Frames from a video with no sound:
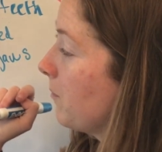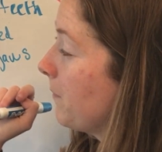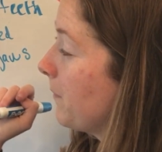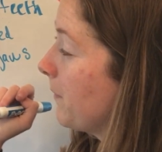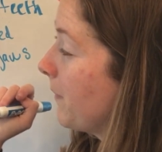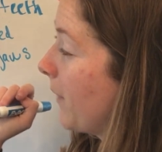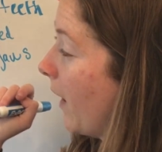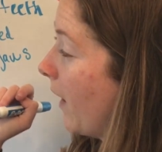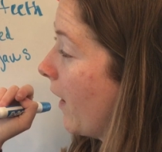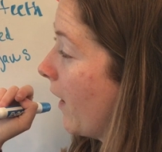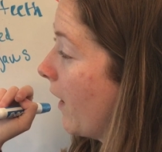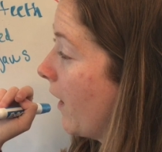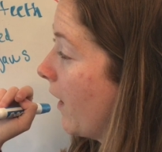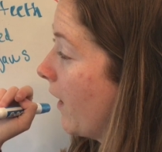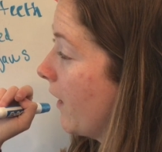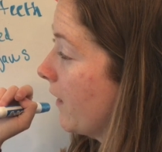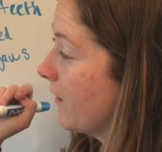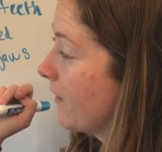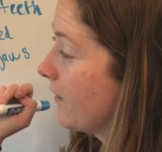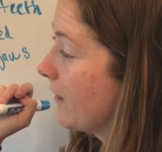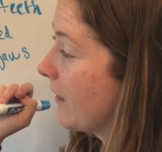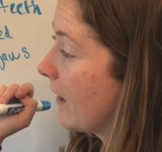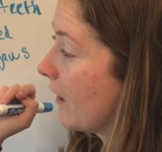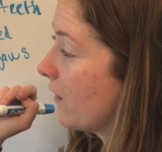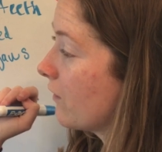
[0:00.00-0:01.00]
but
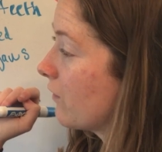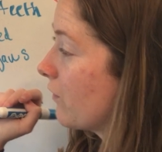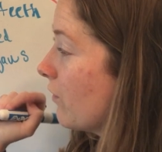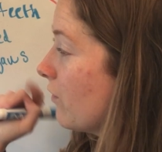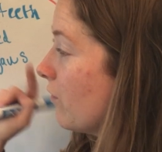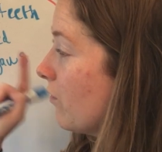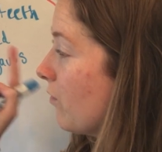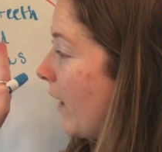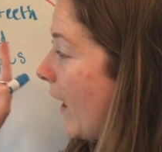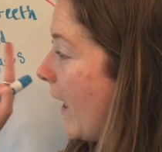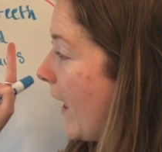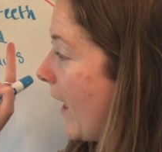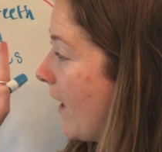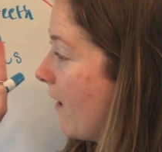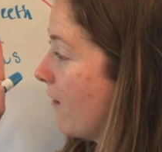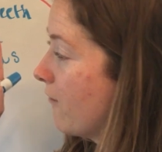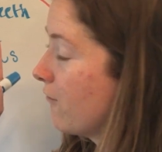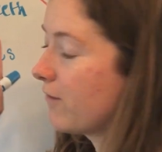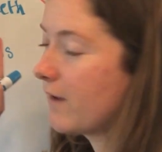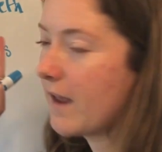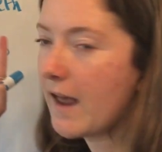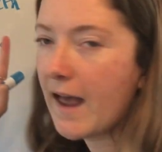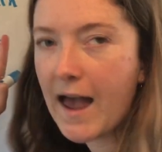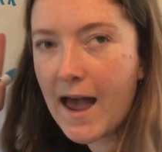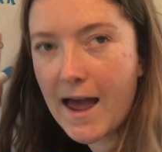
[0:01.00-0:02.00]
they do have
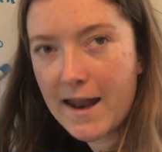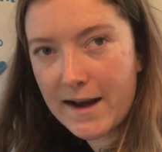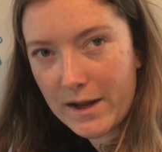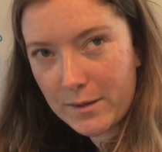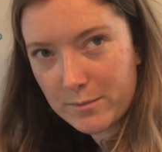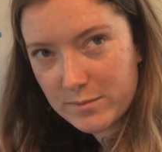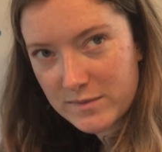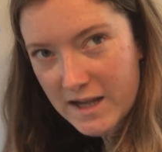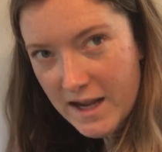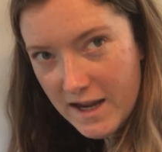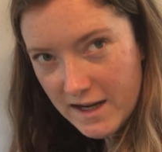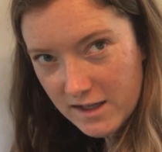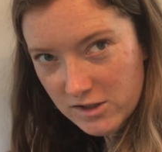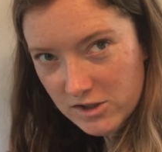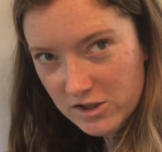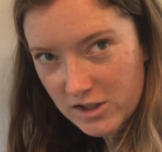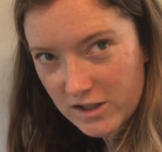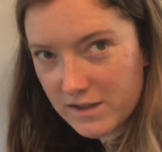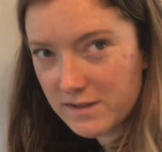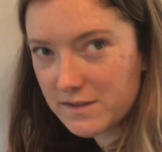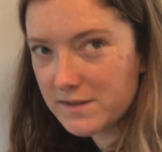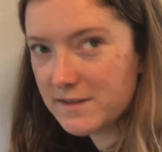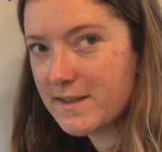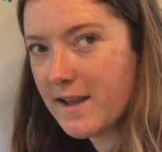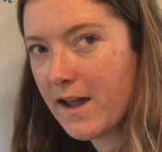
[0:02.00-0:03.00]

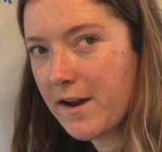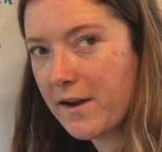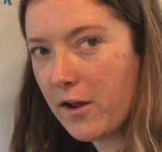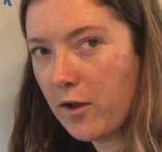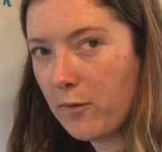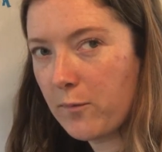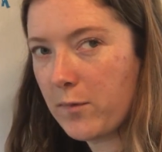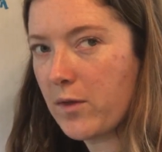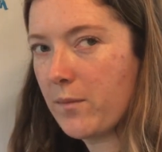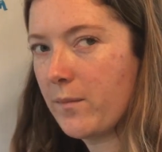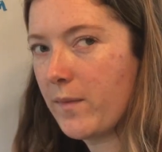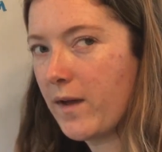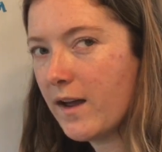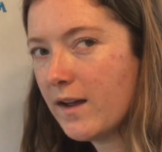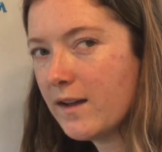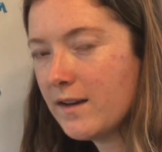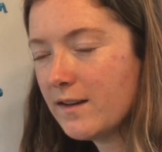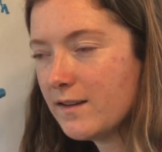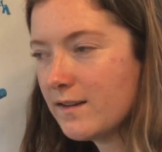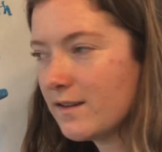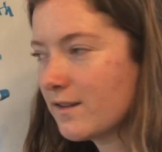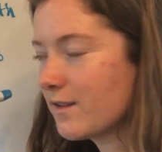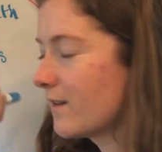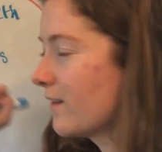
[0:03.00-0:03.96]
adaptations that help them hunt.